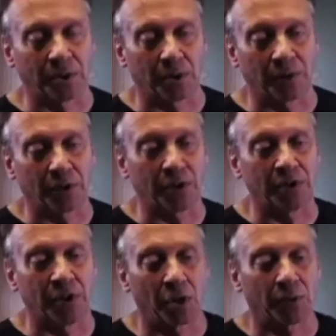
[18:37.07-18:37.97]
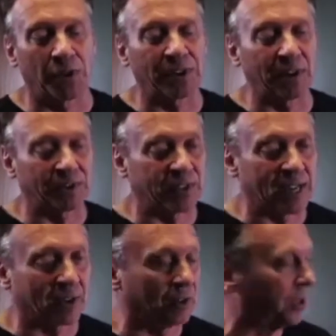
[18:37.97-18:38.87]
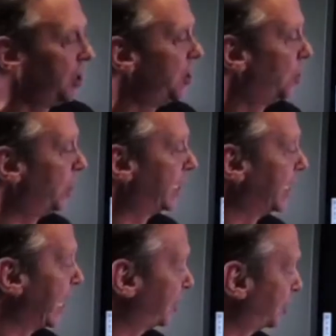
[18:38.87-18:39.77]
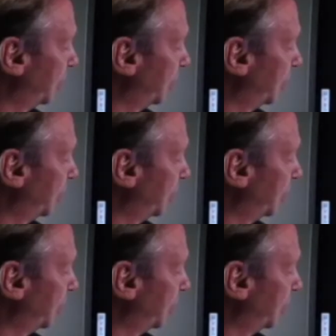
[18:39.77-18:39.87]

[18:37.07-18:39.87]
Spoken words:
or if you're an adult with a tilted ankle, we can actually